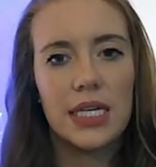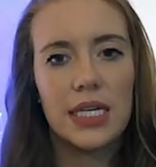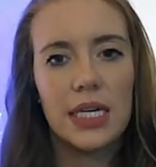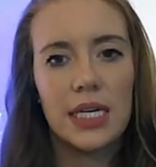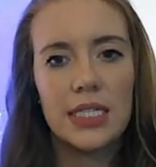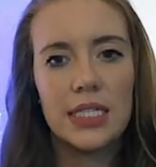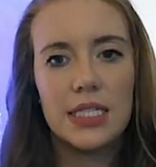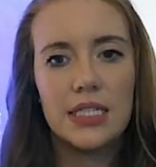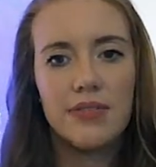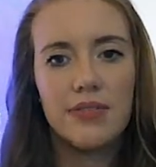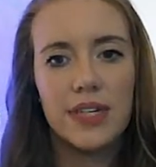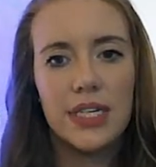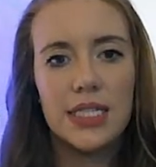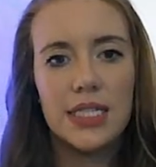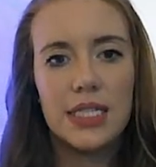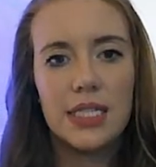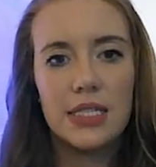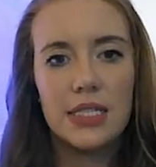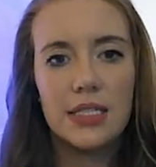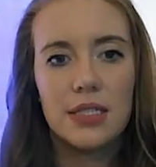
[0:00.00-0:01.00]
connected
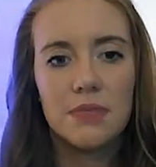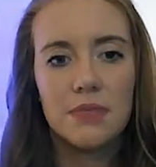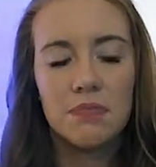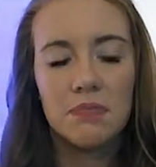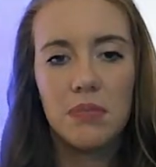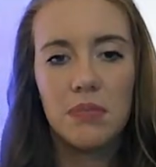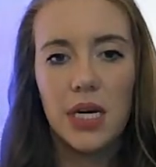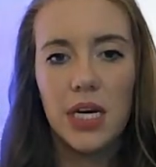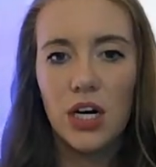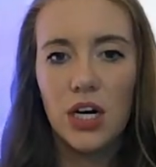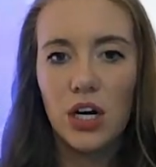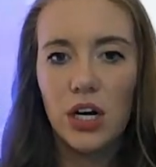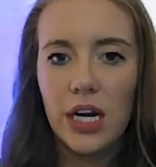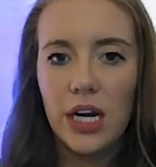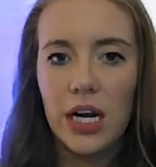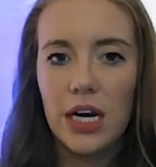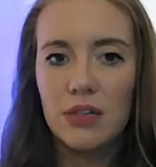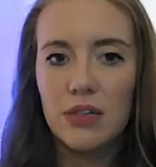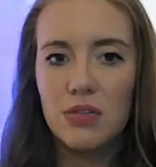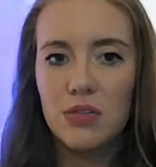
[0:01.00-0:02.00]
devices. In our
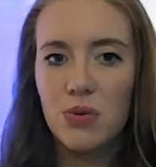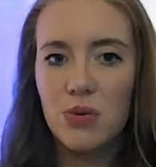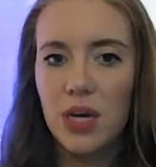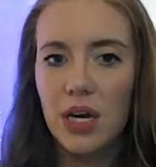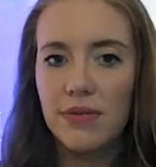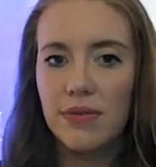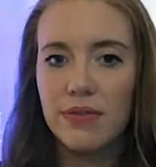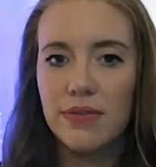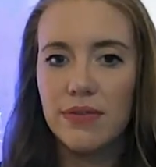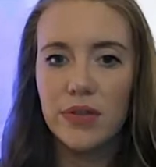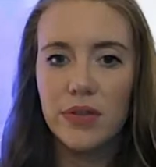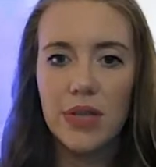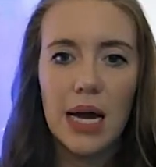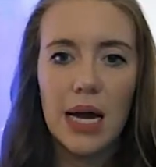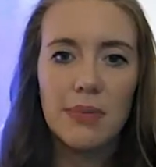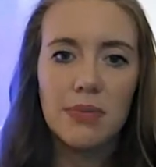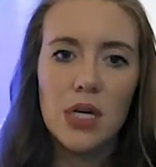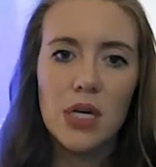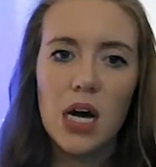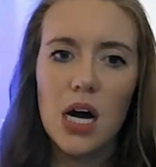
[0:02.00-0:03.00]
house, we have
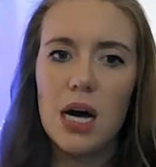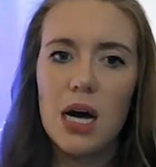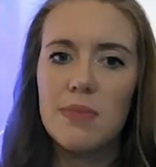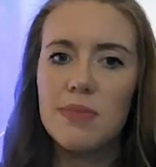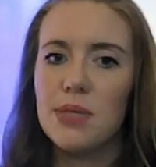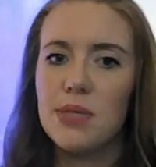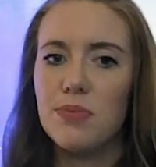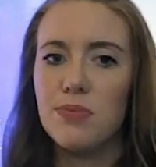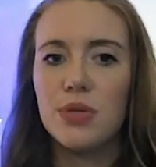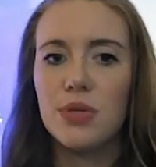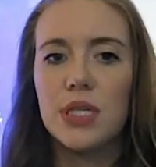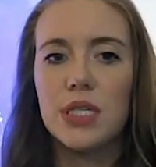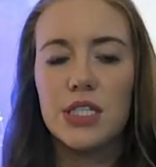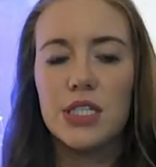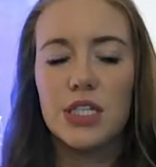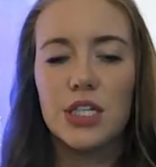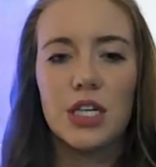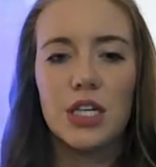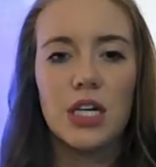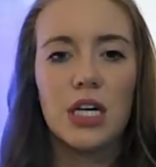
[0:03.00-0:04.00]
laptops, a
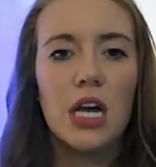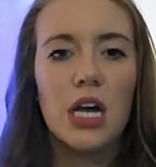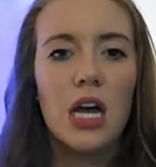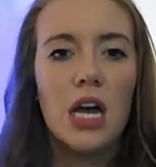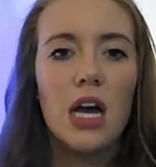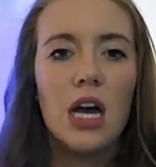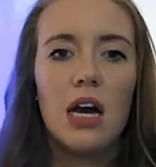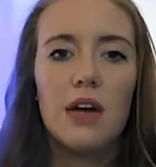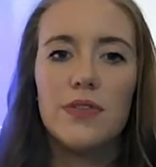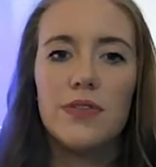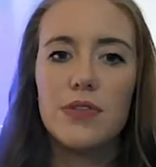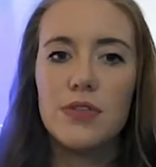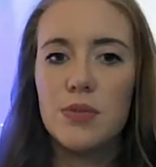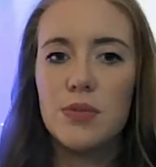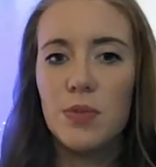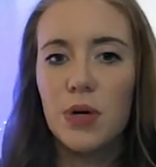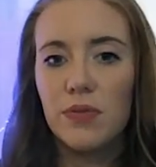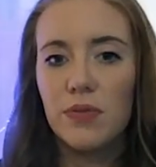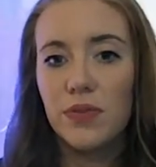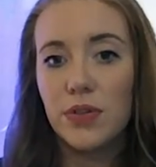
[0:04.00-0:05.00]
printer, a few
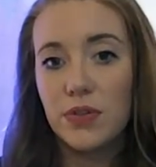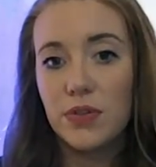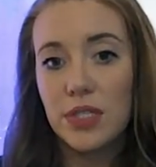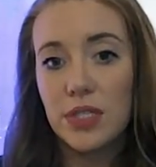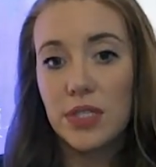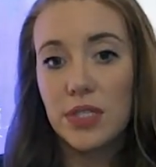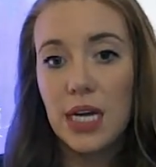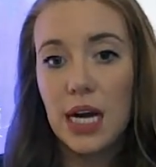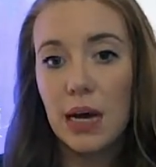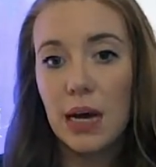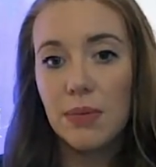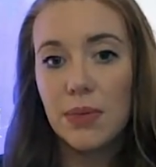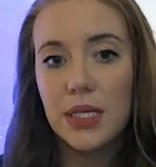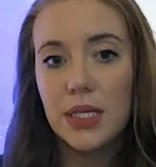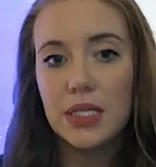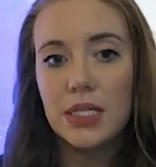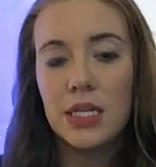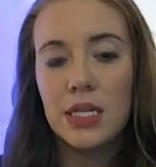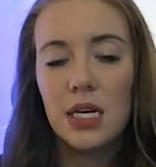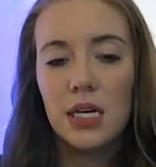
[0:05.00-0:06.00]
smartphones and
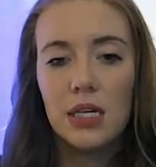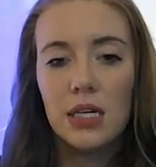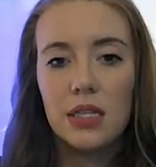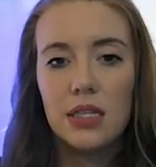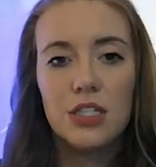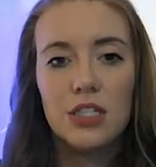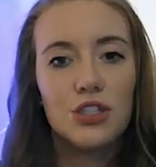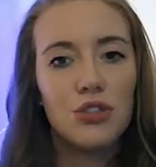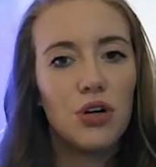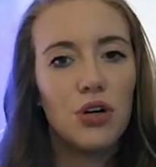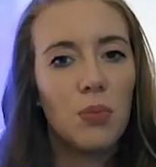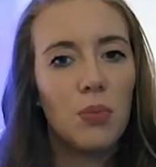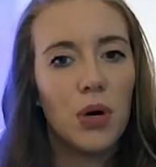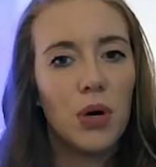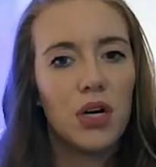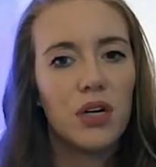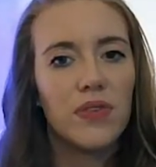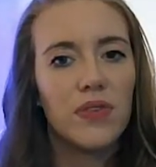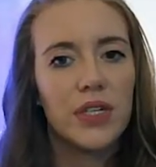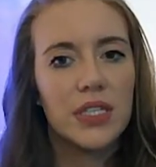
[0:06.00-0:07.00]
tablets. These are all
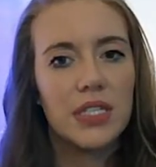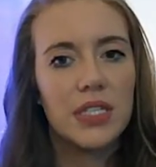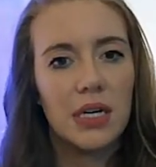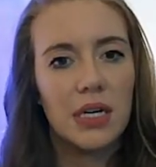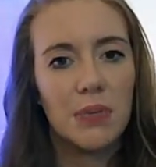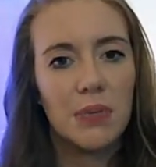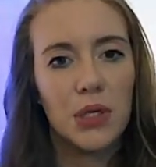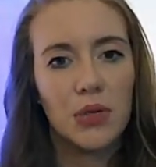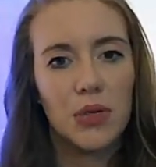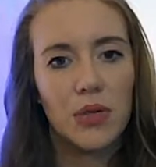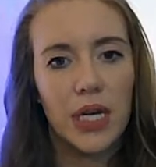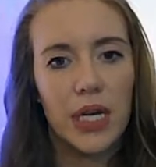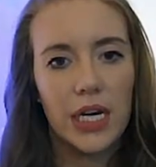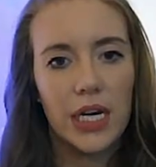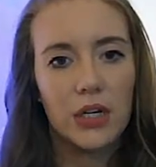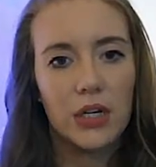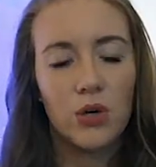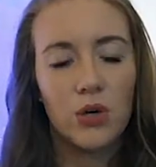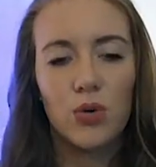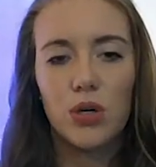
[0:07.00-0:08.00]
part of our
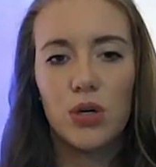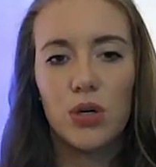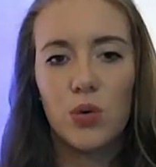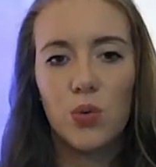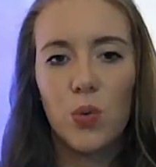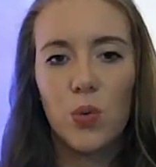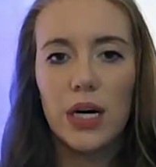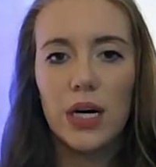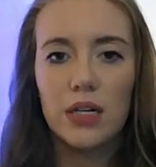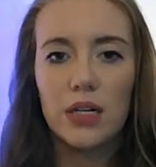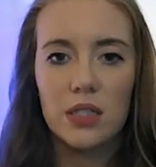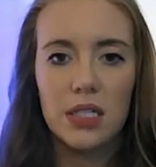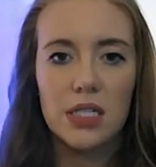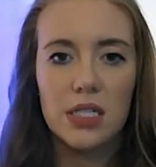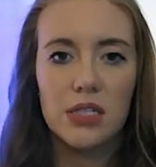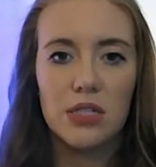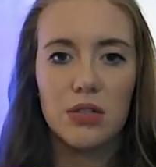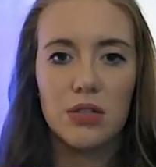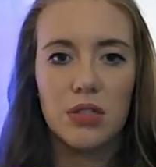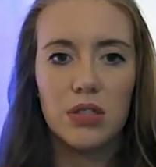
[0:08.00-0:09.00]
WLAN, or our
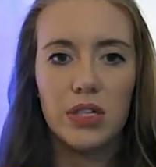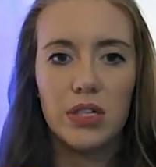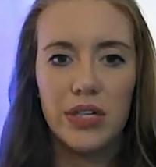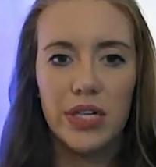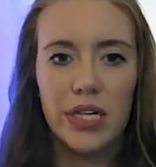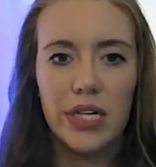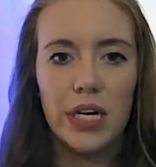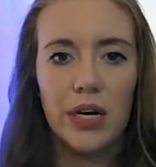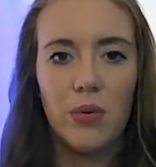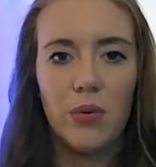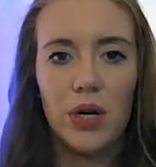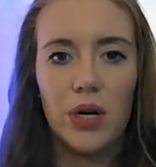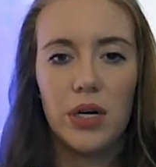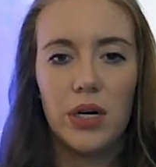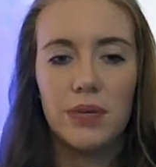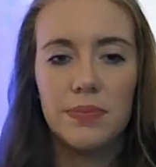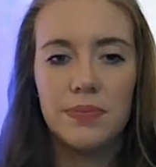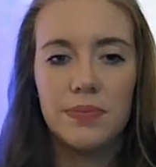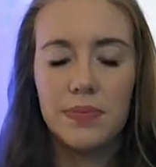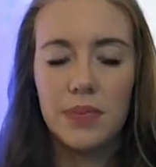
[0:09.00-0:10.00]
wireless local area
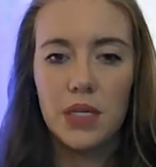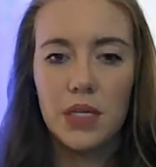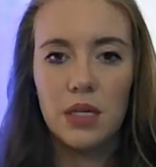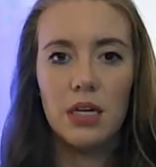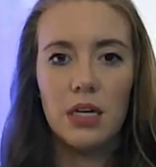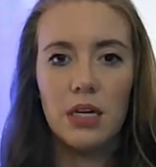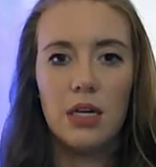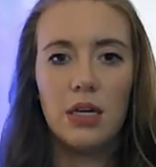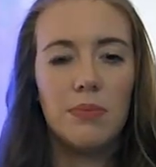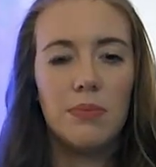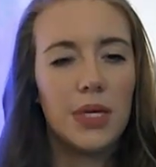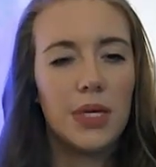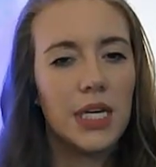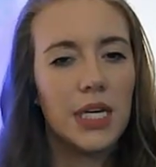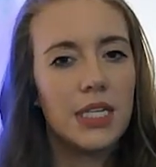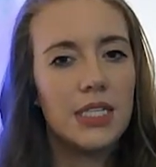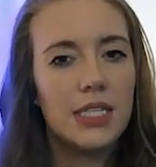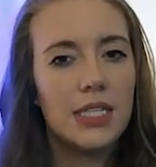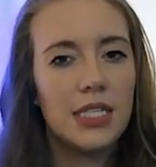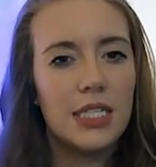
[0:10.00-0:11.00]
network.
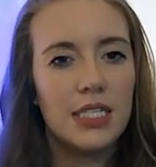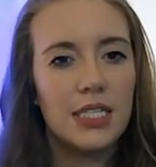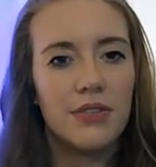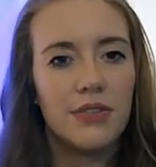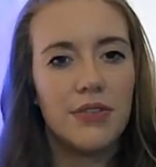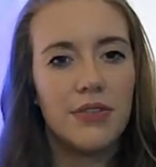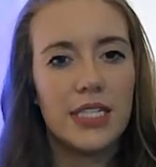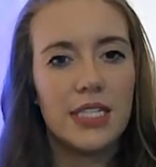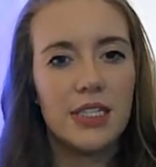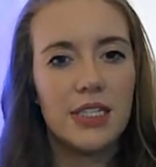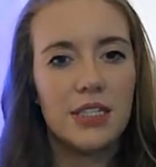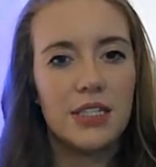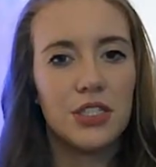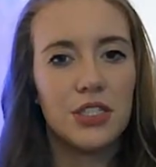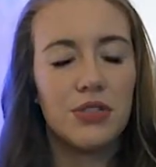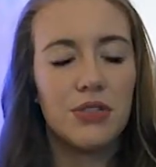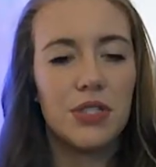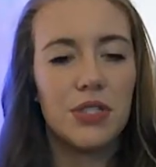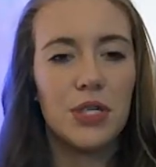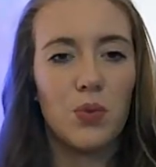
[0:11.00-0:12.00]
Because these devices are
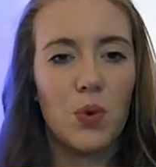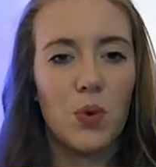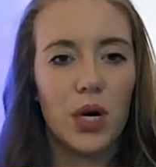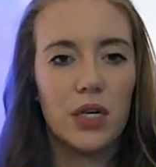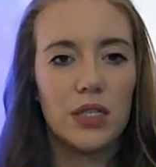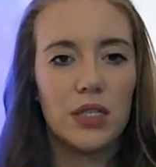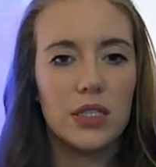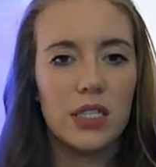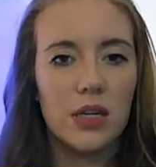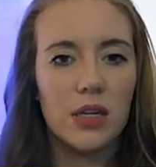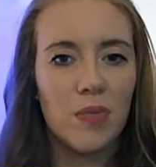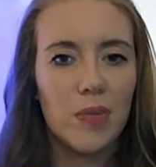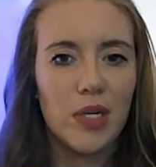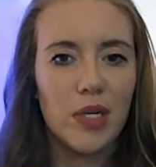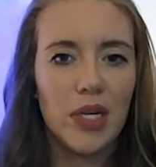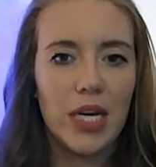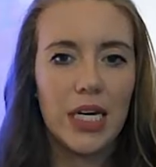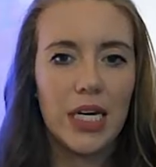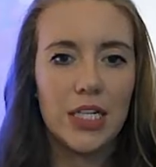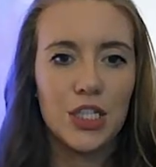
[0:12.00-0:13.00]
using wireless
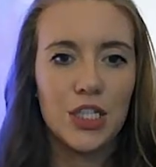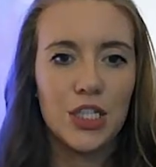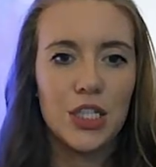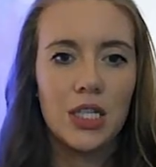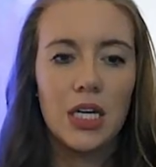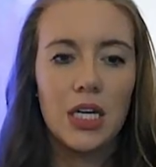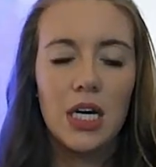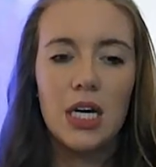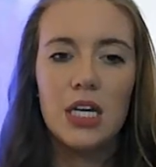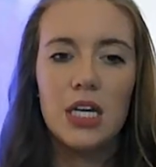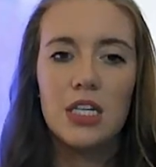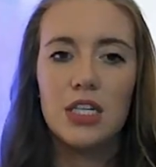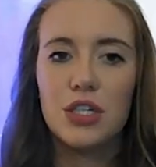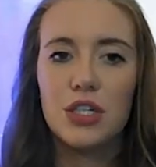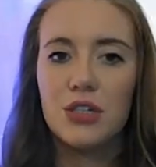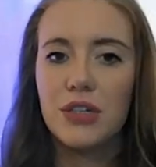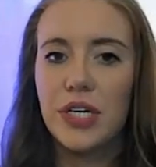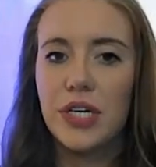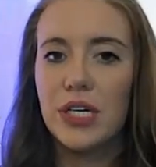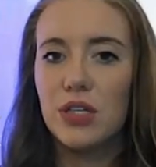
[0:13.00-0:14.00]
communication to
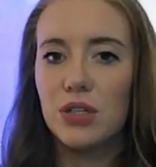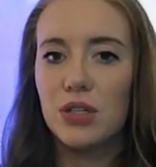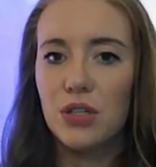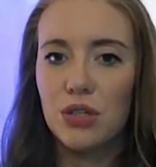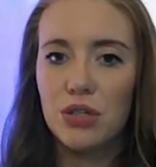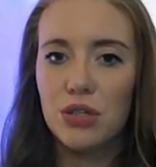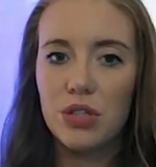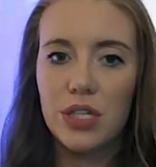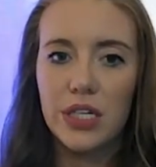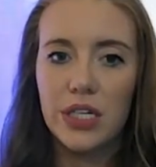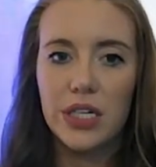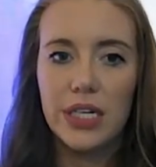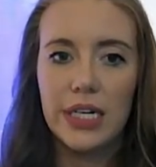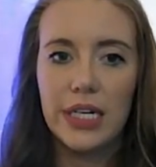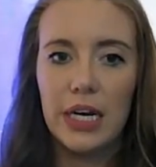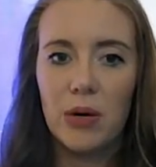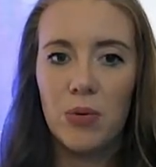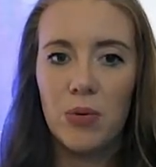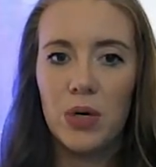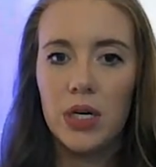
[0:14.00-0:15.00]
create a local area
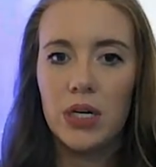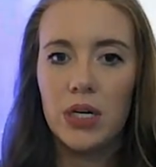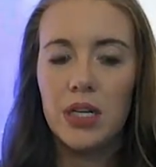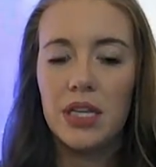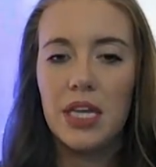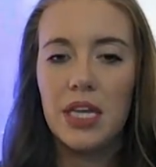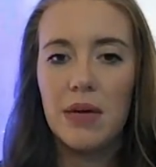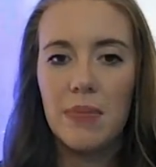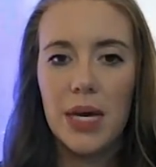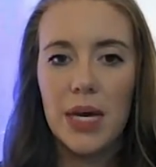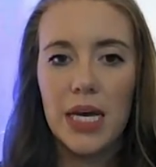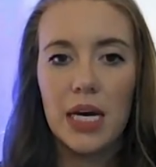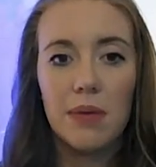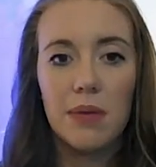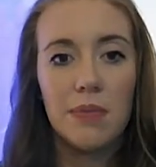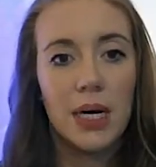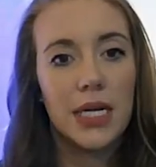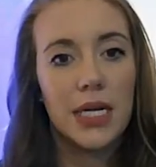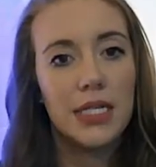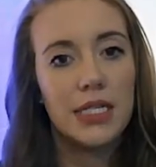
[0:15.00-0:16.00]
network, they make up my